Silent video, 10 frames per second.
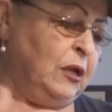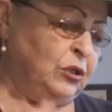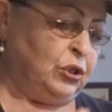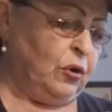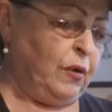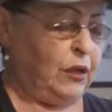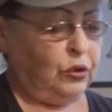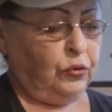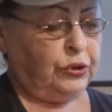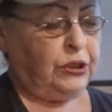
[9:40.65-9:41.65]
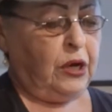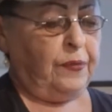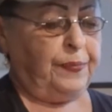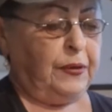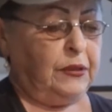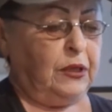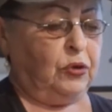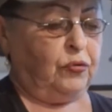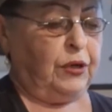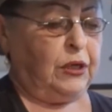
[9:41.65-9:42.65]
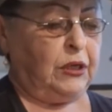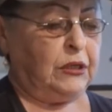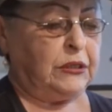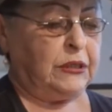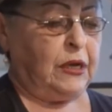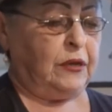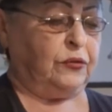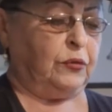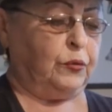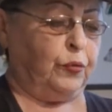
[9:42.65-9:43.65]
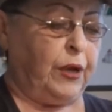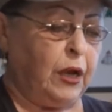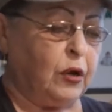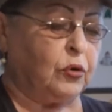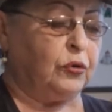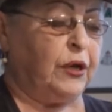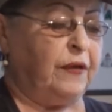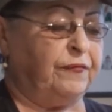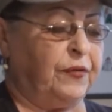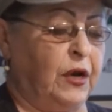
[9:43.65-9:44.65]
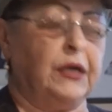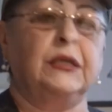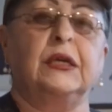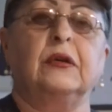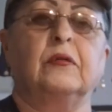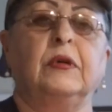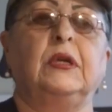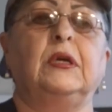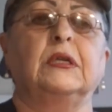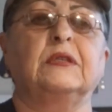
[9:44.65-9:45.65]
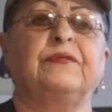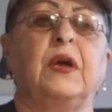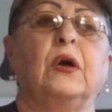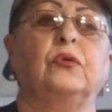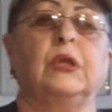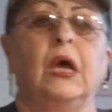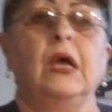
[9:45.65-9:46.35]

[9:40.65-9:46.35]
So I looked up the ingredients and I thought, where could I find the ingredients found